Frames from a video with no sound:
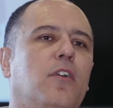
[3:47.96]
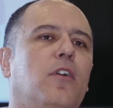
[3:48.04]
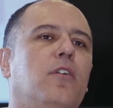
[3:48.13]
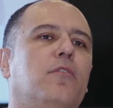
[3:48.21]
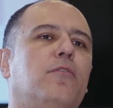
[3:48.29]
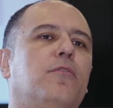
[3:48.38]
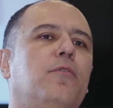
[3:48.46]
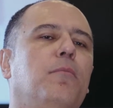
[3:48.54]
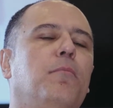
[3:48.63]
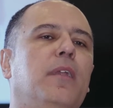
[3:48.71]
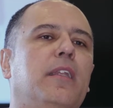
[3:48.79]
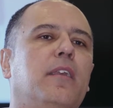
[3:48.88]
of
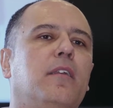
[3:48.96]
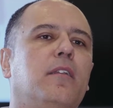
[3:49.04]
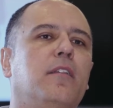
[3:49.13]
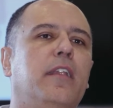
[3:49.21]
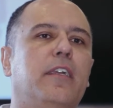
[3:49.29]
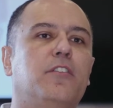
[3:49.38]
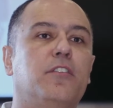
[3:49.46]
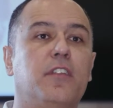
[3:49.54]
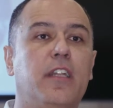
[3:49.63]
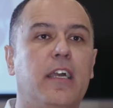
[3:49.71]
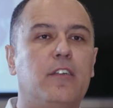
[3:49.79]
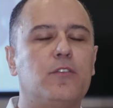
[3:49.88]
milling dentures
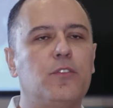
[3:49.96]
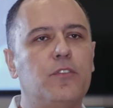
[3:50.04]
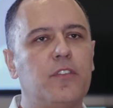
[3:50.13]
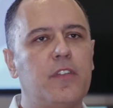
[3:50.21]
in-house using